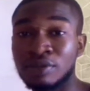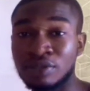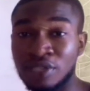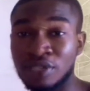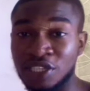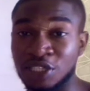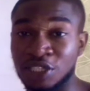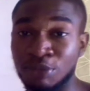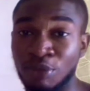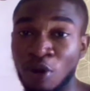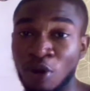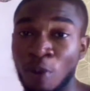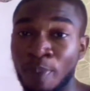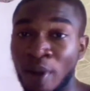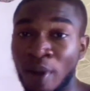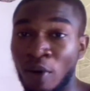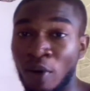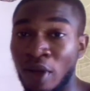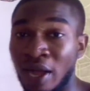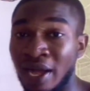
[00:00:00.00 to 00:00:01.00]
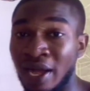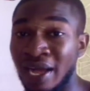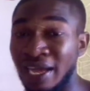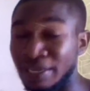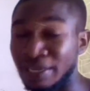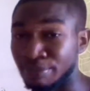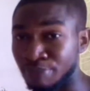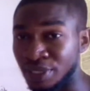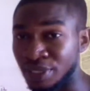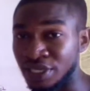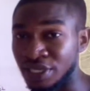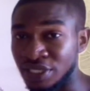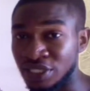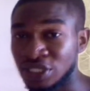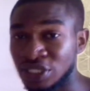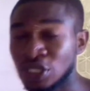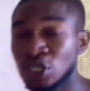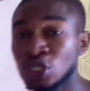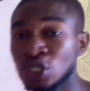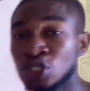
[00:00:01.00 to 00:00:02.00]
decimal, power, and
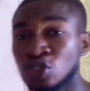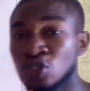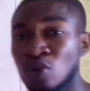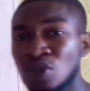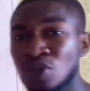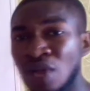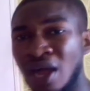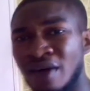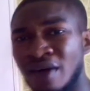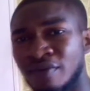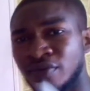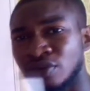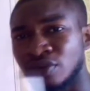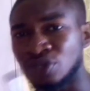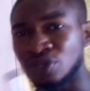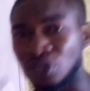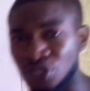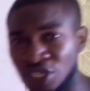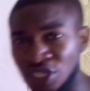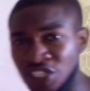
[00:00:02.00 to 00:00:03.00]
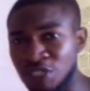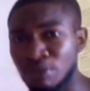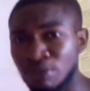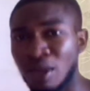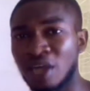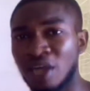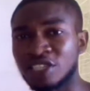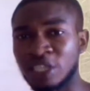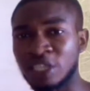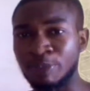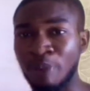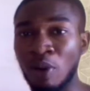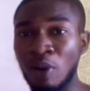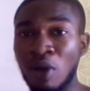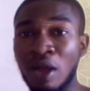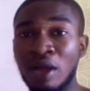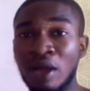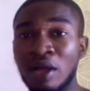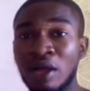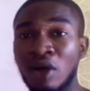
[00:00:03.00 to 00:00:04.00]
base. So when you have your decimal as the
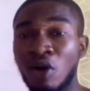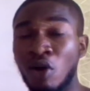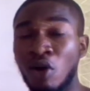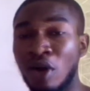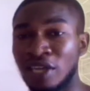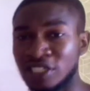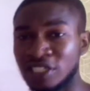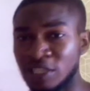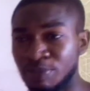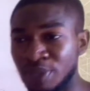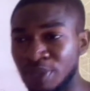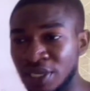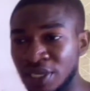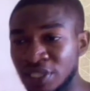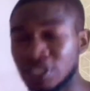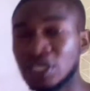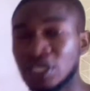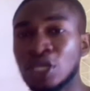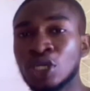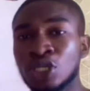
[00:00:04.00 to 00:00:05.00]
power or as the base,